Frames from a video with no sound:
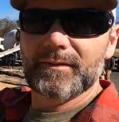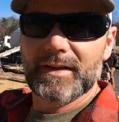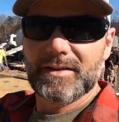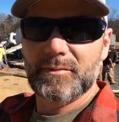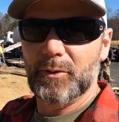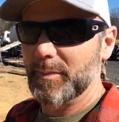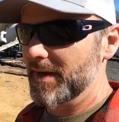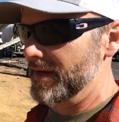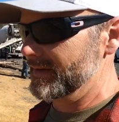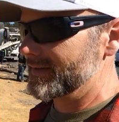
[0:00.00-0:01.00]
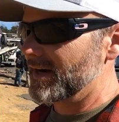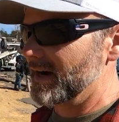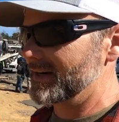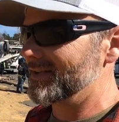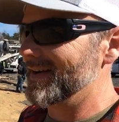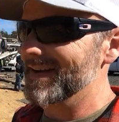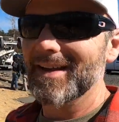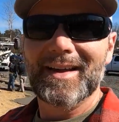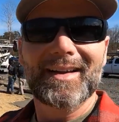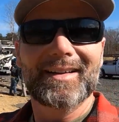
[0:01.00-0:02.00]
of this will be in concrete.
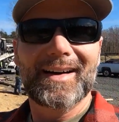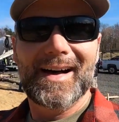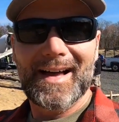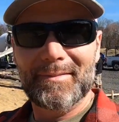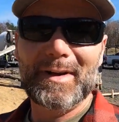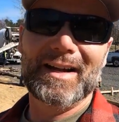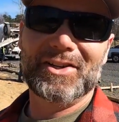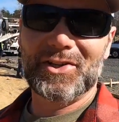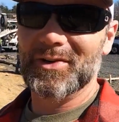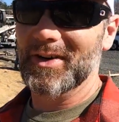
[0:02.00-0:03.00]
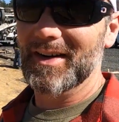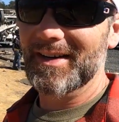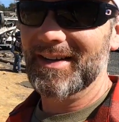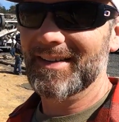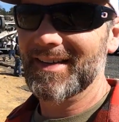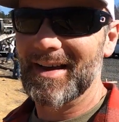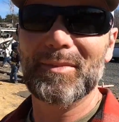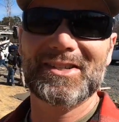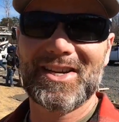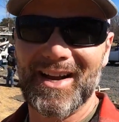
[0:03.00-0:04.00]
I'm not sure how
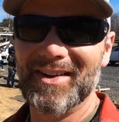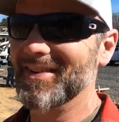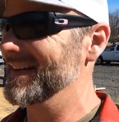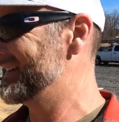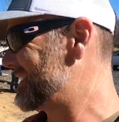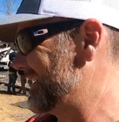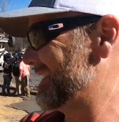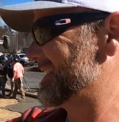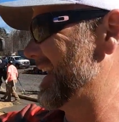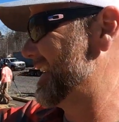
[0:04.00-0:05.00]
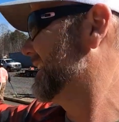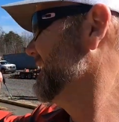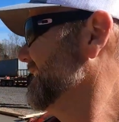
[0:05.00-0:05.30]
much concrete it's going to take